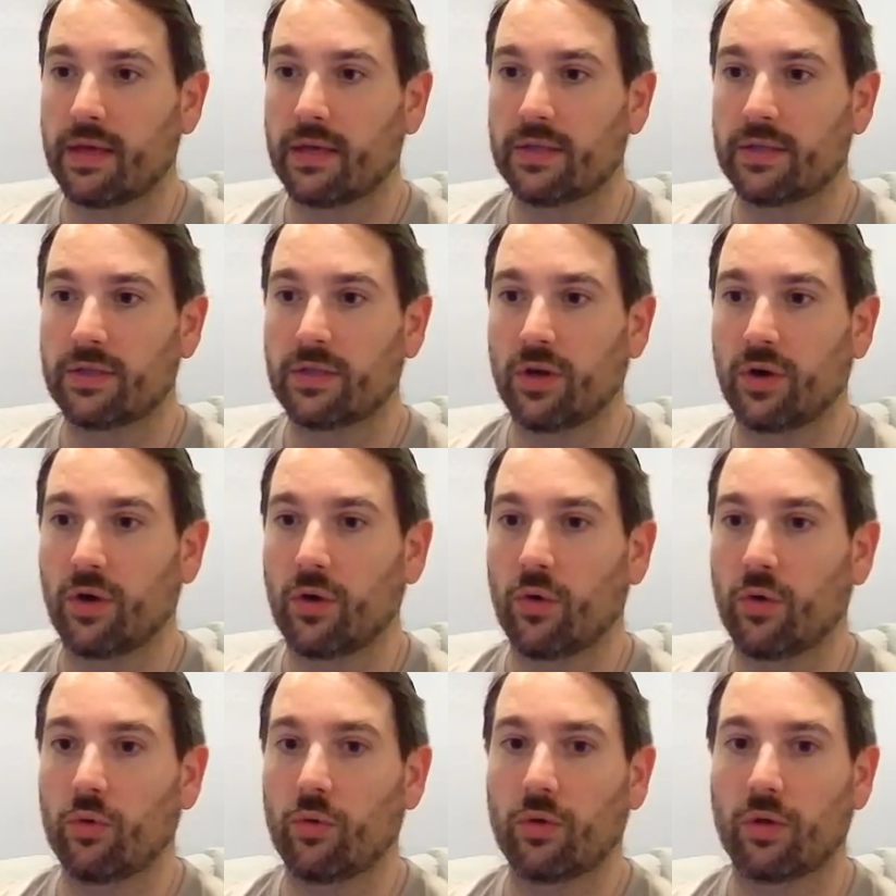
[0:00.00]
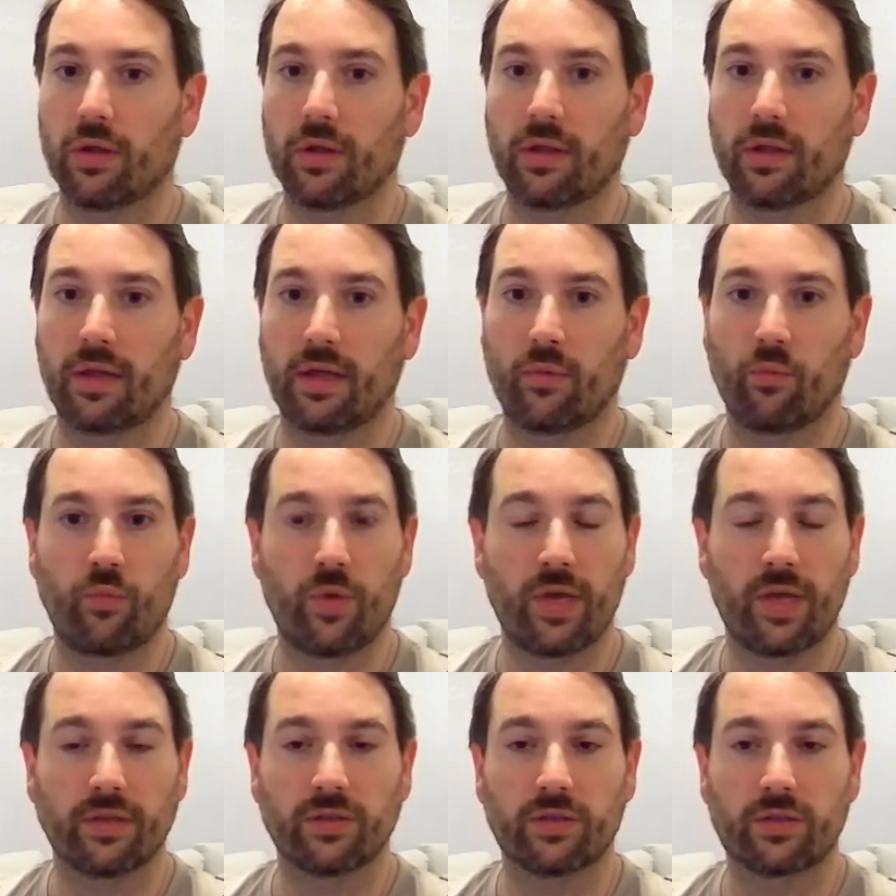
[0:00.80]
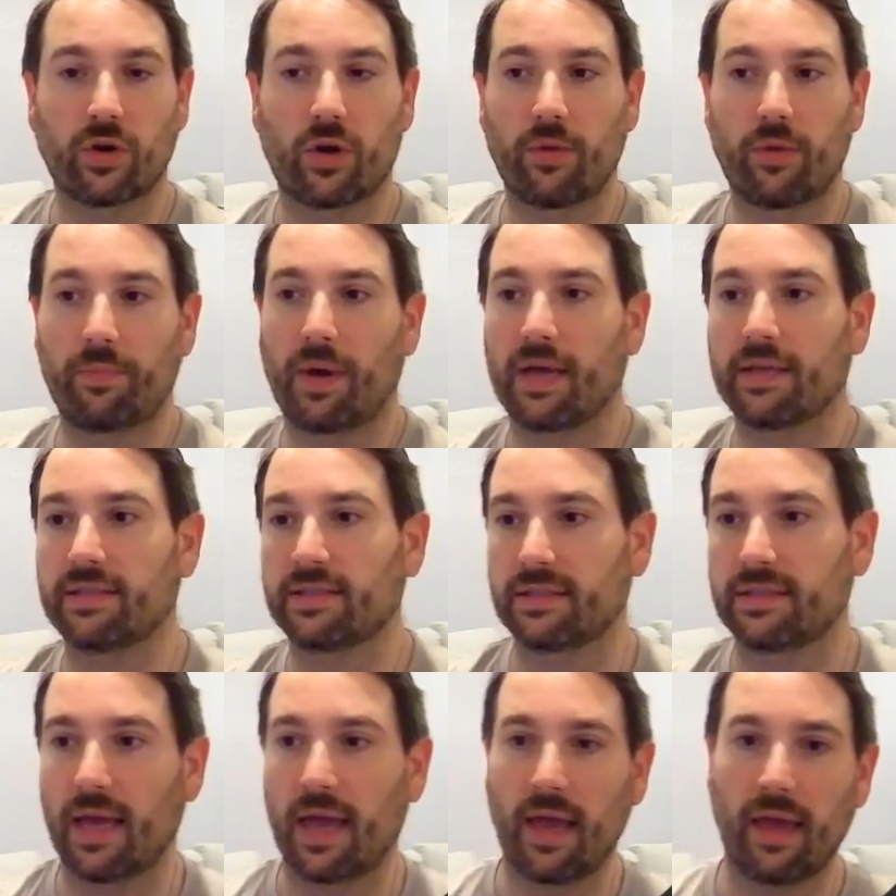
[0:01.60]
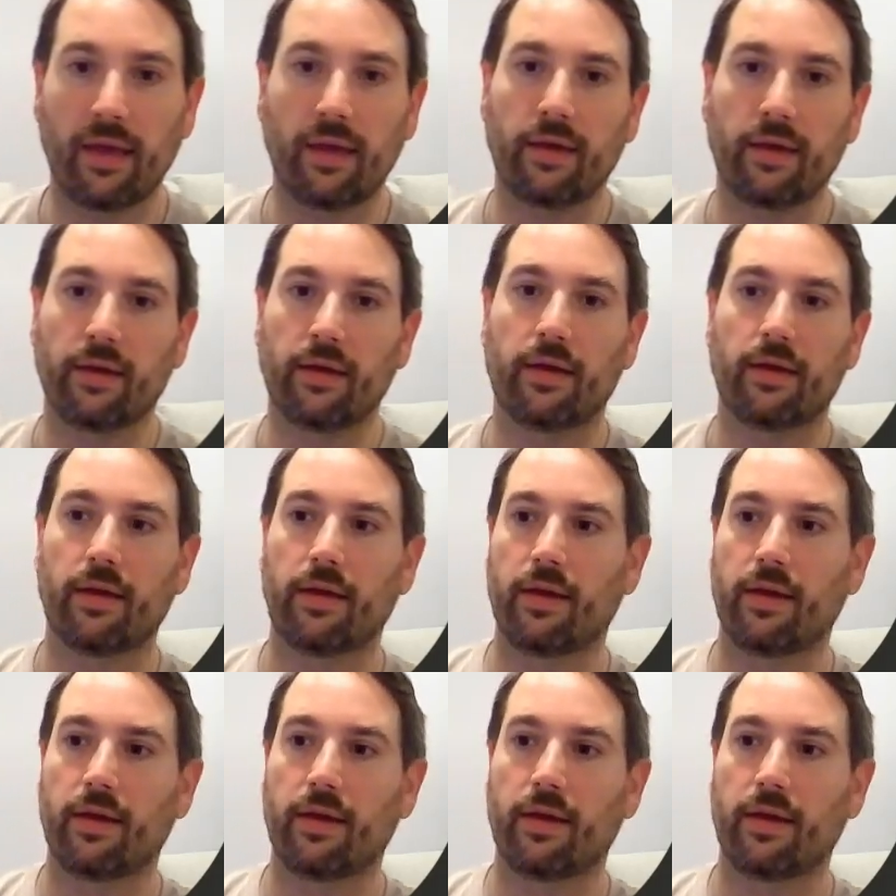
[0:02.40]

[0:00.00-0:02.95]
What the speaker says: So we can start by saying,